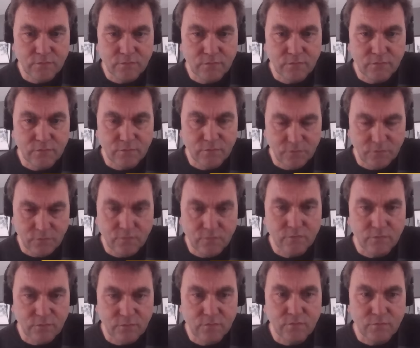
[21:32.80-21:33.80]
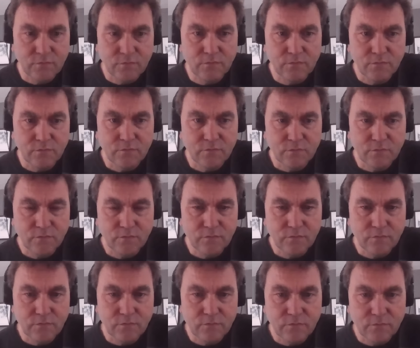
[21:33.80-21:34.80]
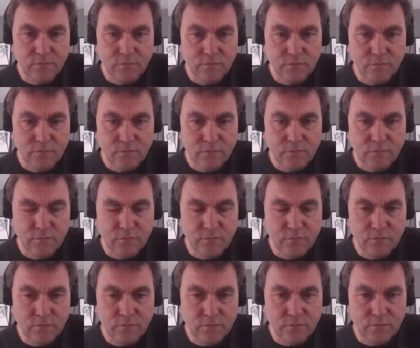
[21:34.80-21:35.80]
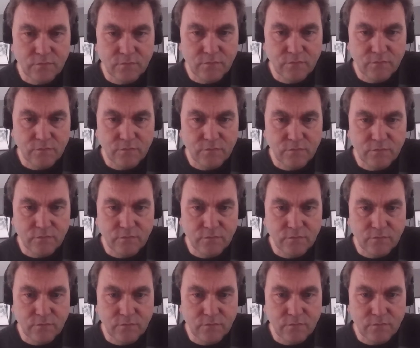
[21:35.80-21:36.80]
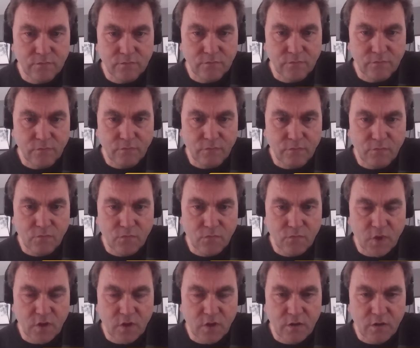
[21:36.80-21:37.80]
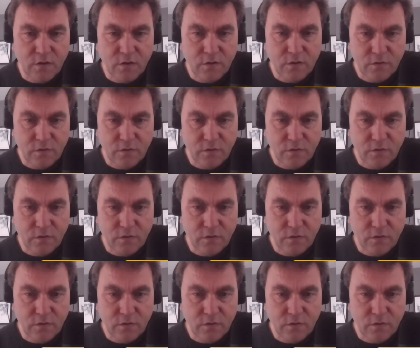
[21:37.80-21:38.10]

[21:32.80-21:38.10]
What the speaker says: (silent)